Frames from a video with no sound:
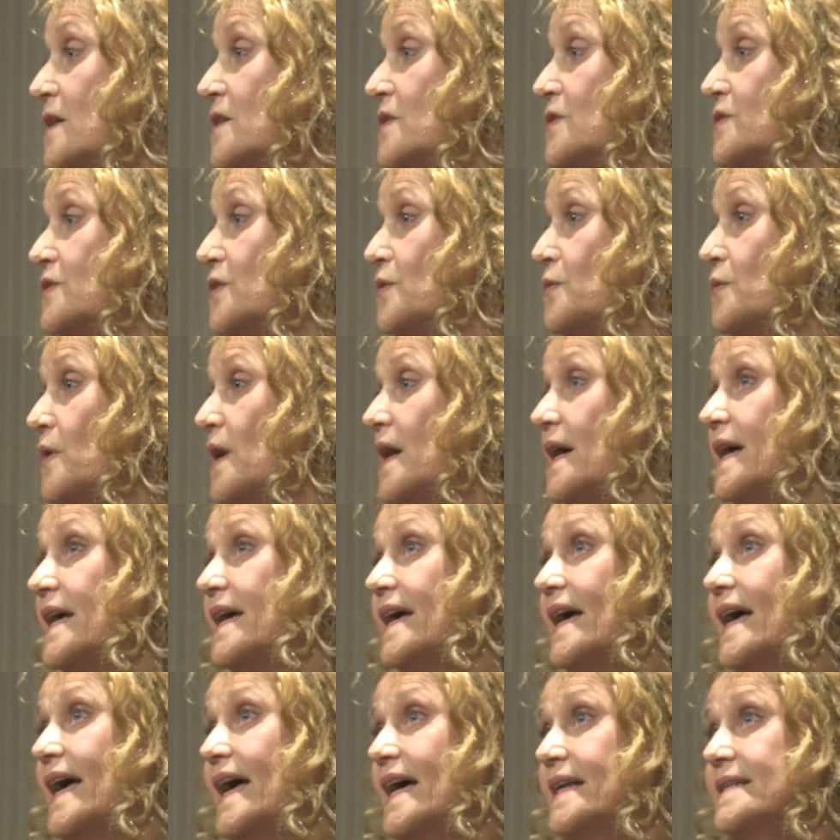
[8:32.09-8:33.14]
So
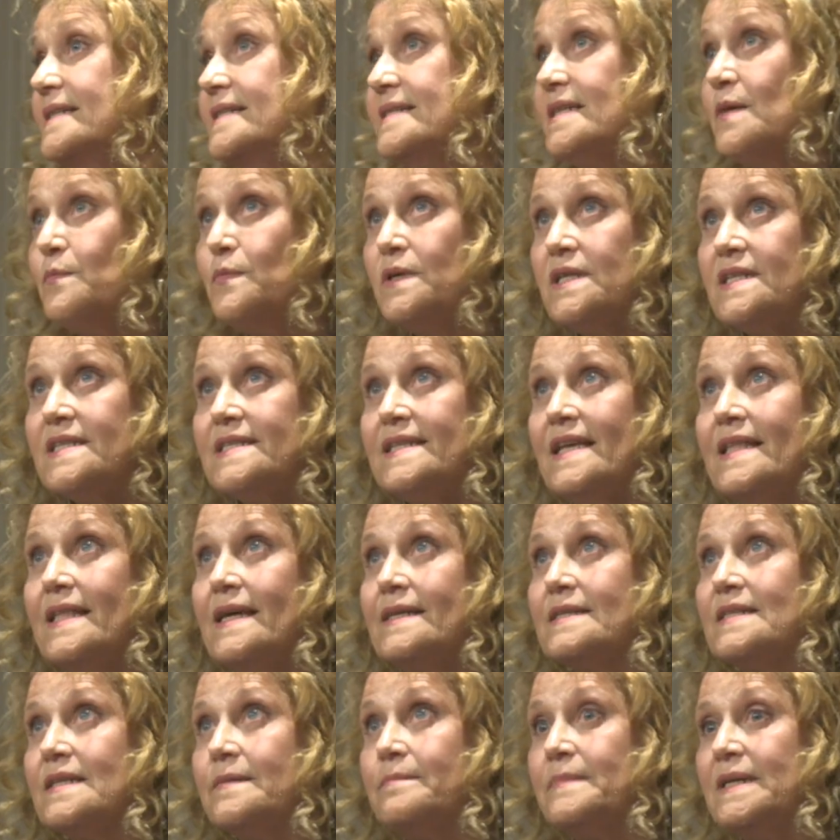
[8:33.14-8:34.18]
had someone said
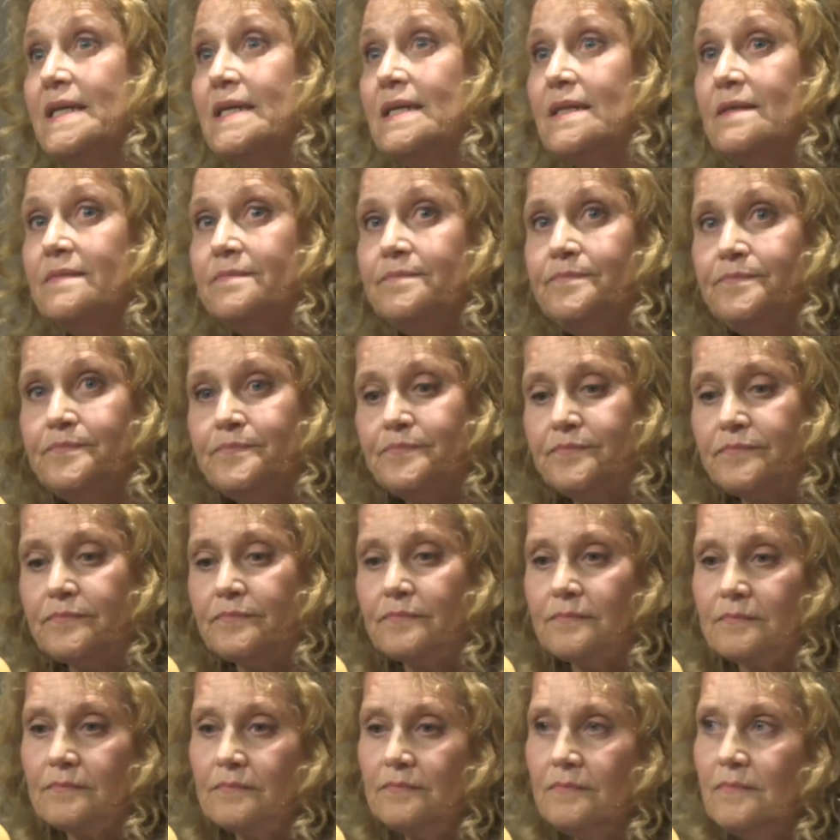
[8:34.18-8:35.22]
that to me
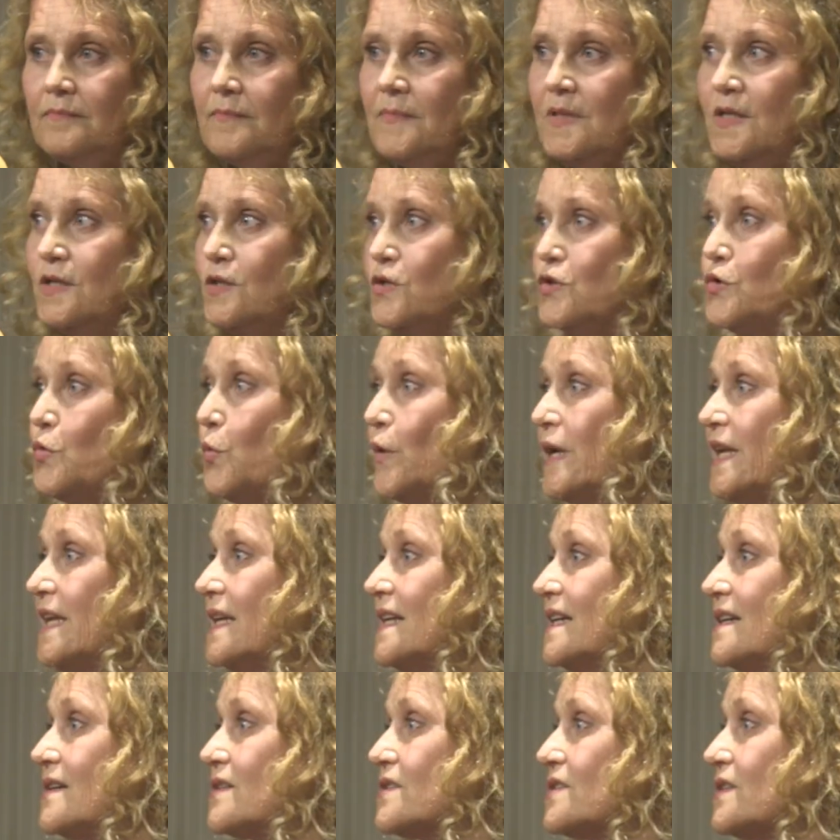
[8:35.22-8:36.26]

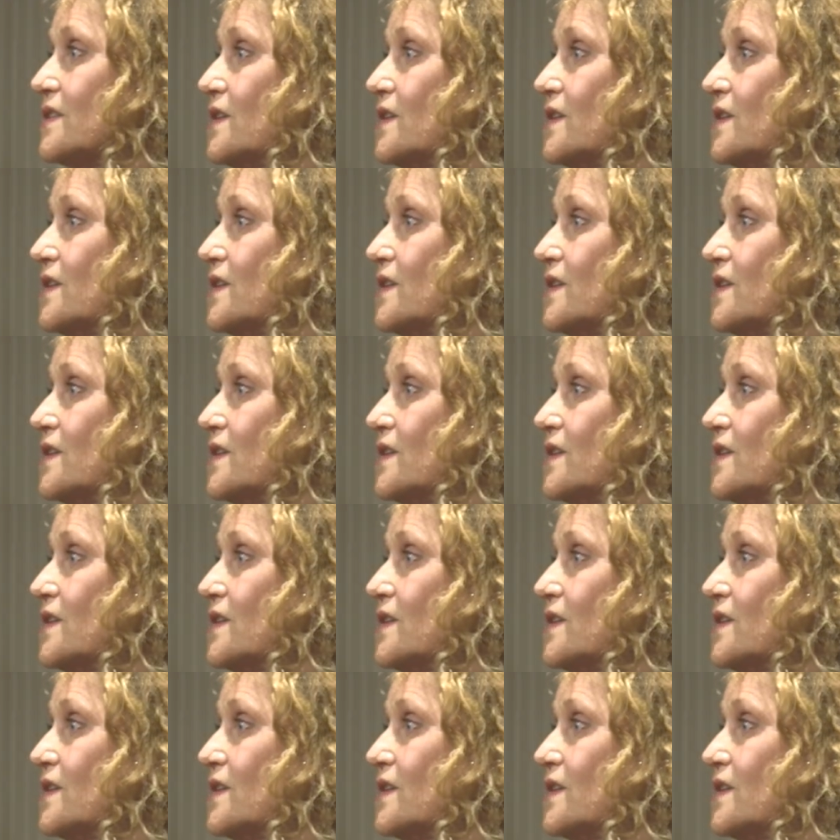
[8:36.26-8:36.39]
twenty years